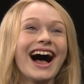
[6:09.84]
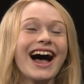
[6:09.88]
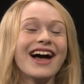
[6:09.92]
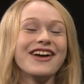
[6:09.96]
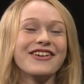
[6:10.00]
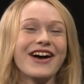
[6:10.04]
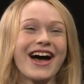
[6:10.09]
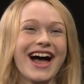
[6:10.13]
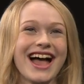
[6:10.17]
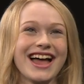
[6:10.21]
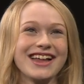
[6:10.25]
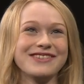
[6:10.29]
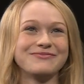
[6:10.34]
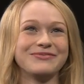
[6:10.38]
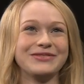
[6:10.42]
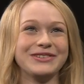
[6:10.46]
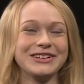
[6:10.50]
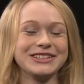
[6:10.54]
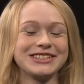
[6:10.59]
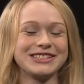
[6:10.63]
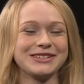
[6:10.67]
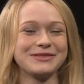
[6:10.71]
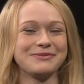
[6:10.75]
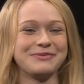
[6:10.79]
I've had
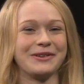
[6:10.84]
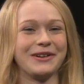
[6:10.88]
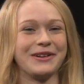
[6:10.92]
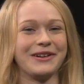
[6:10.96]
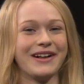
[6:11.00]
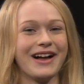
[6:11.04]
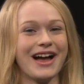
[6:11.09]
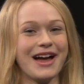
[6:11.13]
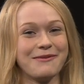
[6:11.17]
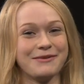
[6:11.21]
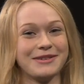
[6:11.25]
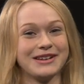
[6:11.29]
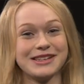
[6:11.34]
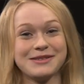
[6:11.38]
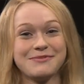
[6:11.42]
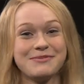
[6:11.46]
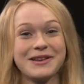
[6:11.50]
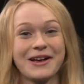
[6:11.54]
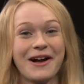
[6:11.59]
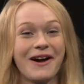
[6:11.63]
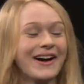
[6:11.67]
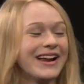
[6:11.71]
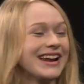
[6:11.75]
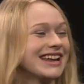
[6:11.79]
multiple. I mean, to
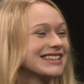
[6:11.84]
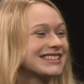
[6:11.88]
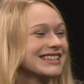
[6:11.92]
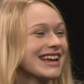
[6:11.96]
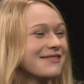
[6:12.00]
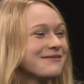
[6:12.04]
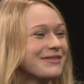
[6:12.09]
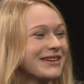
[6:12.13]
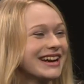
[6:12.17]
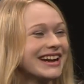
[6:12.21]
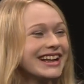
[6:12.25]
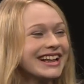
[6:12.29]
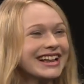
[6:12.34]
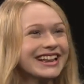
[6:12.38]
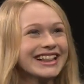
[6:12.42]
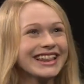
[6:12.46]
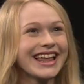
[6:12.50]
be honest, I mean,